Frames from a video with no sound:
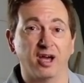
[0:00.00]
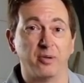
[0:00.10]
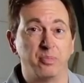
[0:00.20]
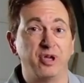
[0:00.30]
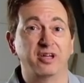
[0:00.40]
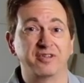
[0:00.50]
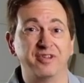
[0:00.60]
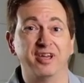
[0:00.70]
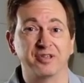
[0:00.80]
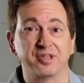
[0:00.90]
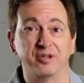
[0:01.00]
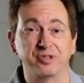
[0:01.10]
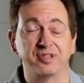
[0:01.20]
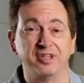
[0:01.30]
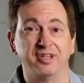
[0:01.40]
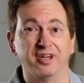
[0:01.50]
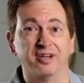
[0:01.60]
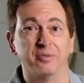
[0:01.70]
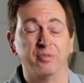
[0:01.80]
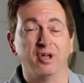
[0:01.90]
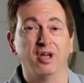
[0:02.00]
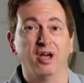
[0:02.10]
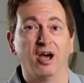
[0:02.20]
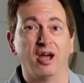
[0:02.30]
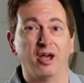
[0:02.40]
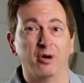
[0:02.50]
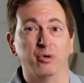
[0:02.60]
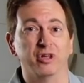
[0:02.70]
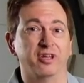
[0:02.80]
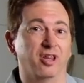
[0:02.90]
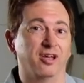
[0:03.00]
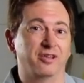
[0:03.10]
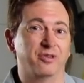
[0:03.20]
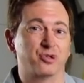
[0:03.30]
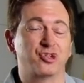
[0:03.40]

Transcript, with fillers: I picked the SLC, uh, I, I, really liked the